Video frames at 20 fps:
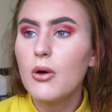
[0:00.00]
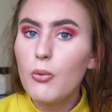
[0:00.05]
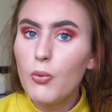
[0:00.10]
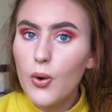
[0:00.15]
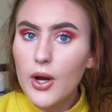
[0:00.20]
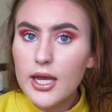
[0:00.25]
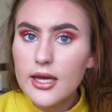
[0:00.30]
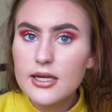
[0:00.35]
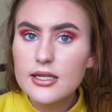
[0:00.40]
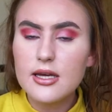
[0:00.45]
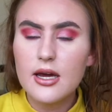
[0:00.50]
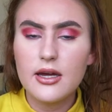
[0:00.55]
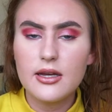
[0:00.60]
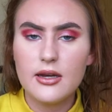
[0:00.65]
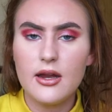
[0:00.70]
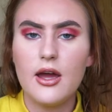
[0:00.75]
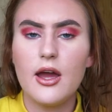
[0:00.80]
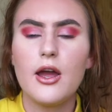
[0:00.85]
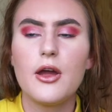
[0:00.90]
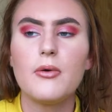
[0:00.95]
Weird, I
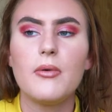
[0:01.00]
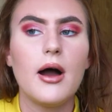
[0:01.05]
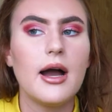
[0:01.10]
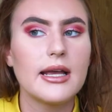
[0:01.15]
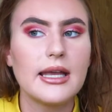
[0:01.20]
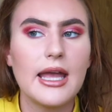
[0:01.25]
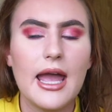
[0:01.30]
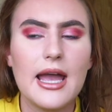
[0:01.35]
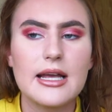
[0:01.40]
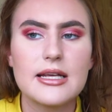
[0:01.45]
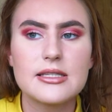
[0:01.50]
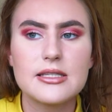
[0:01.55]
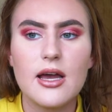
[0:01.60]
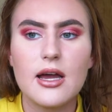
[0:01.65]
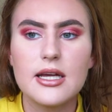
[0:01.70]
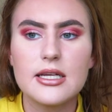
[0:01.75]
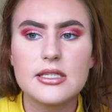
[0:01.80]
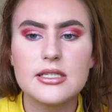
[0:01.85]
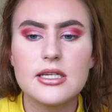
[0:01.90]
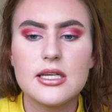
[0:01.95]
know, I get
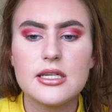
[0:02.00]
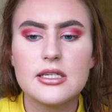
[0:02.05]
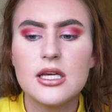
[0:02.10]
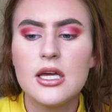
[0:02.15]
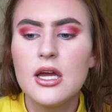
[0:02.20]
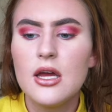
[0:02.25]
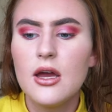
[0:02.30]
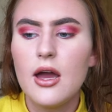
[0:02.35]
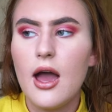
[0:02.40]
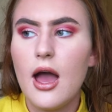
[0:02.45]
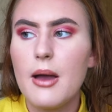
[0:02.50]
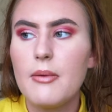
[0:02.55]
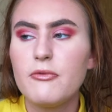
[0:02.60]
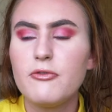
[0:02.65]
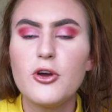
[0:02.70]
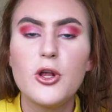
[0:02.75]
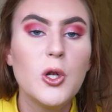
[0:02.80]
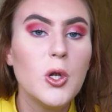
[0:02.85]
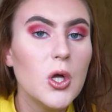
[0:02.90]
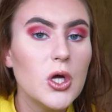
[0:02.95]
excited
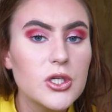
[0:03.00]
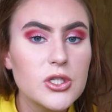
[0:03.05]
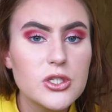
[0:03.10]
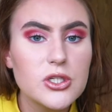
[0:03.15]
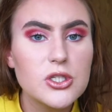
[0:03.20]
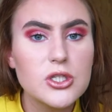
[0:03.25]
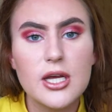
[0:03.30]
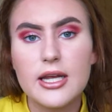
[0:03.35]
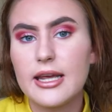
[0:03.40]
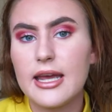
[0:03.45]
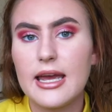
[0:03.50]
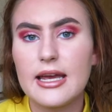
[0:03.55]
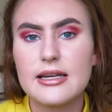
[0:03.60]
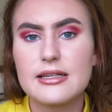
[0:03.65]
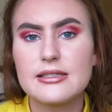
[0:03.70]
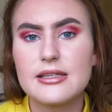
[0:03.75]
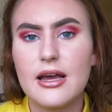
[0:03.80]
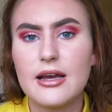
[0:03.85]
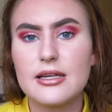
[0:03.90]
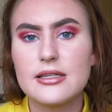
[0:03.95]
um, for lunch, I get
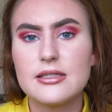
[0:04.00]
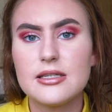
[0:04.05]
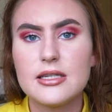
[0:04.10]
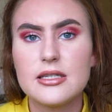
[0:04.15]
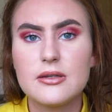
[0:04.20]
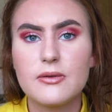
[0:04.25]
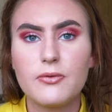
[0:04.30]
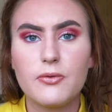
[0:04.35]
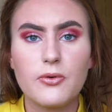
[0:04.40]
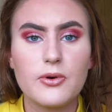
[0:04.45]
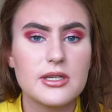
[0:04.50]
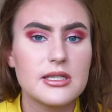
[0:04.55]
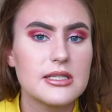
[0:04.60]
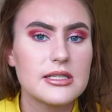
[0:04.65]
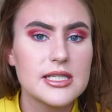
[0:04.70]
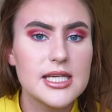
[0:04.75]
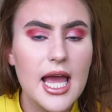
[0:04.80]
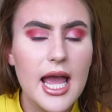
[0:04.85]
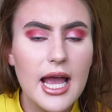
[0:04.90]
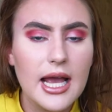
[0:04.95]
excited for a
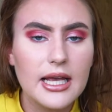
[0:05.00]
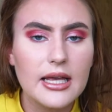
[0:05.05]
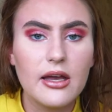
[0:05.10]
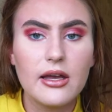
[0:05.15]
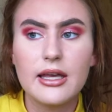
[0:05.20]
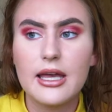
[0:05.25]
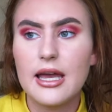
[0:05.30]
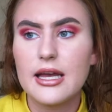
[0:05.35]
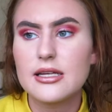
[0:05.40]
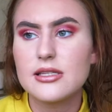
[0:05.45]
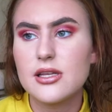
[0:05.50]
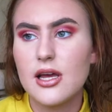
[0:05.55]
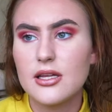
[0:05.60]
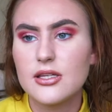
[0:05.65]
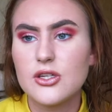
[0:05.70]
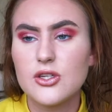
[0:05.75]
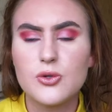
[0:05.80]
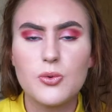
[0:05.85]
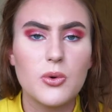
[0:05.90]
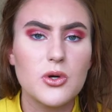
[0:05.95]
snack, I get
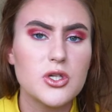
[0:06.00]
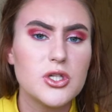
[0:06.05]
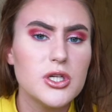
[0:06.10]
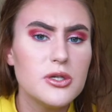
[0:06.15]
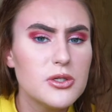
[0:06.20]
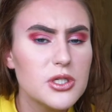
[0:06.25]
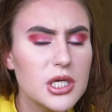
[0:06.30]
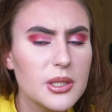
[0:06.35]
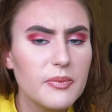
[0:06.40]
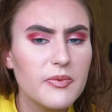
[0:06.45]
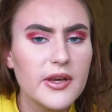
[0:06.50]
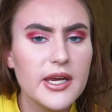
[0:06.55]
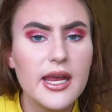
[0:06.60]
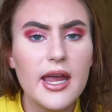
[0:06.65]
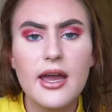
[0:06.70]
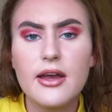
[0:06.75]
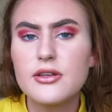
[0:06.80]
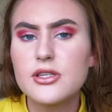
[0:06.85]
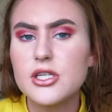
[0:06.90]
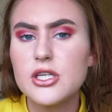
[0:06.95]
excited to watch YouTube
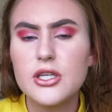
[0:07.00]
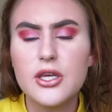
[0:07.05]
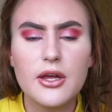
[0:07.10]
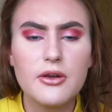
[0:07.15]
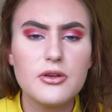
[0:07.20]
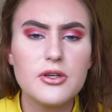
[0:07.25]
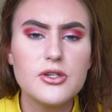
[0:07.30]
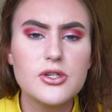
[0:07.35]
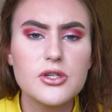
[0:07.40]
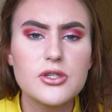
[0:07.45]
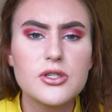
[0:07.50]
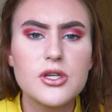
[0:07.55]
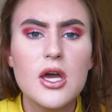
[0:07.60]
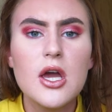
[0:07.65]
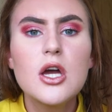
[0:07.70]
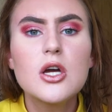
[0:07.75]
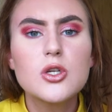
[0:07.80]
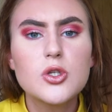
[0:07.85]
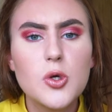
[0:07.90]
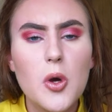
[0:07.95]
videos, you know, you just
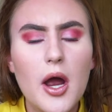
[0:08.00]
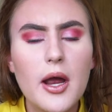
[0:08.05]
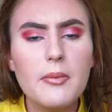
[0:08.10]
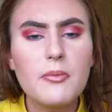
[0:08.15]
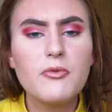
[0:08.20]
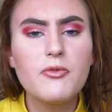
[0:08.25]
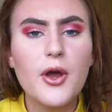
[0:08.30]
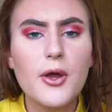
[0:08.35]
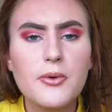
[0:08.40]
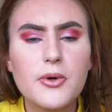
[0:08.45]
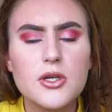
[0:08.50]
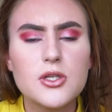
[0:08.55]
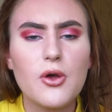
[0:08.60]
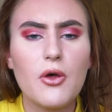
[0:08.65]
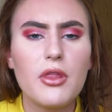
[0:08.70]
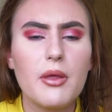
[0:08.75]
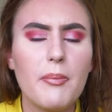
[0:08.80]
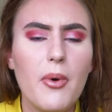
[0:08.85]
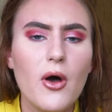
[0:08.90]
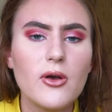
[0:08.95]
try and focus
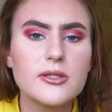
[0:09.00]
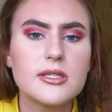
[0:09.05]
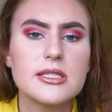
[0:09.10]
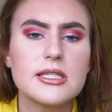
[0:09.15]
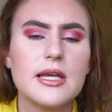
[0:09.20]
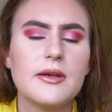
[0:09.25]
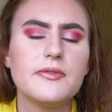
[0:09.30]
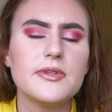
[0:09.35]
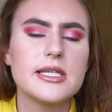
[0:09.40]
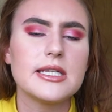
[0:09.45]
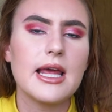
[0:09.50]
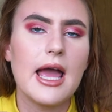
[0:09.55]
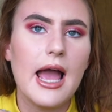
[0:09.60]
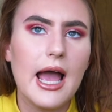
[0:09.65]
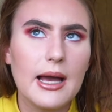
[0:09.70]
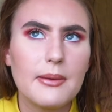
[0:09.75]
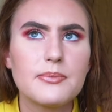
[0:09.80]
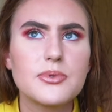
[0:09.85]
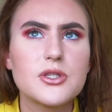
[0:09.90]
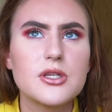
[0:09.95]
on the positives in
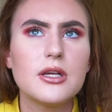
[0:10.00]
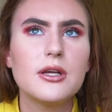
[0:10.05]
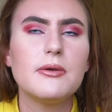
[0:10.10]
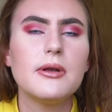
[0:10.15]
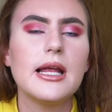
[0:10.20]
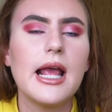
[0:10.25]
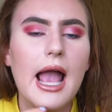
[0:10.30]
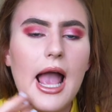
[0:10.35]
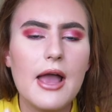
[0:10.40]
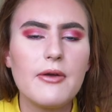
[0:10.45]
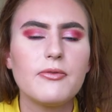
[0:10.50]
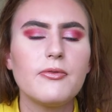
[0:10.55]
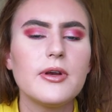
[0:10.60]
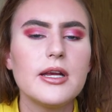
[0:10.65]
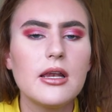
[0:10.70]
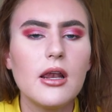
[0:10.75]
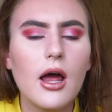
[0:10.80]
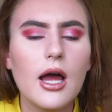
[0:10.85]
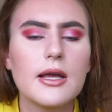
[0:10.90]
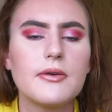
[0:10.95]
absolutely
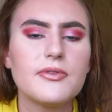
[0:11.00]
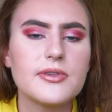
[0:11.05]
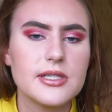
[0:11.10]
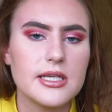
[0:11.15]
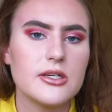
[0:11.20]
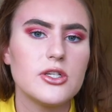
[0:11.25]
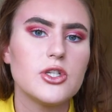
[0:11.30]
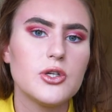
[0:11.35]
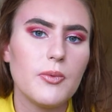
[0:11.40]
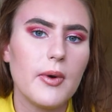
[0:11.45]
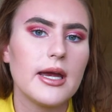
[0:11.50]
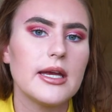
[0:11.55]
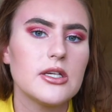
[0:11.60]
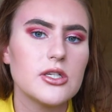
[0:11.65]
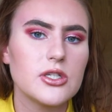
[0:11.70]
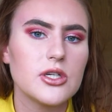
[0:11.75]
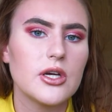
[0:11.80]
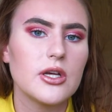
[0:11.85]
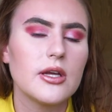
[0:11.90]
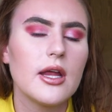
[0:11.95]
every life
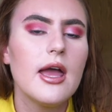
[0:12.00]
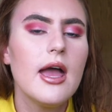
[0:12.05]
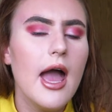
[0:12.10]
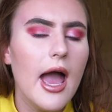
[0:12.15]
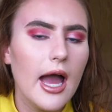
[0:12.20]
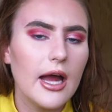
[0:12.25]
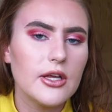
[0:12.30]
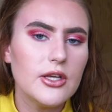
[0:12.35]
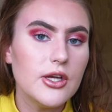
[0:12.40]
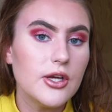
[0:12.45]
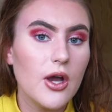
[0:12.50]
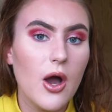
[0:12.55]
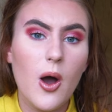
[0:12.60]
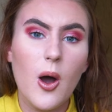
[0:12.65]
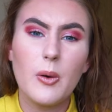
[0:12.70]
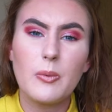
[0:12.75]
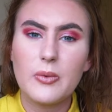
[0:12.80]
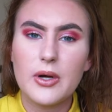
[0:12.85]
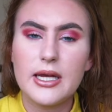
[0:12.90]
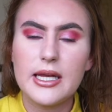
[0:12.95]
situation and you
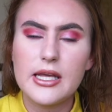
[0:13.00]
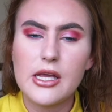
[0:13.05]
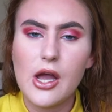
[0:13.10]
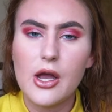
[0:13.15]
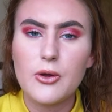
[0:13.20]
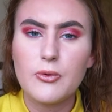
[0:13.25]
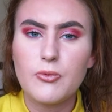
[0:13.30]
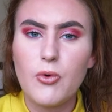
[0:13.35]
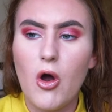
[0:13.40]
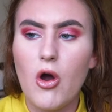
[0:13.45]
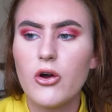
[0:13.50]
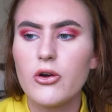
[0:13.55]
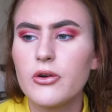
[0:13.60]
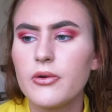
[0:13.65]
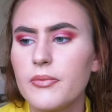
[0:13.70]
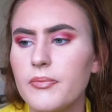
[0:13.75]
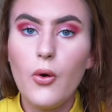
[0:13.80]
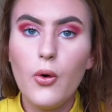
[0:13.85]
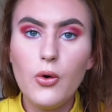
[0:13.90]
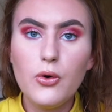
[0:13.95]
can't really go wrong.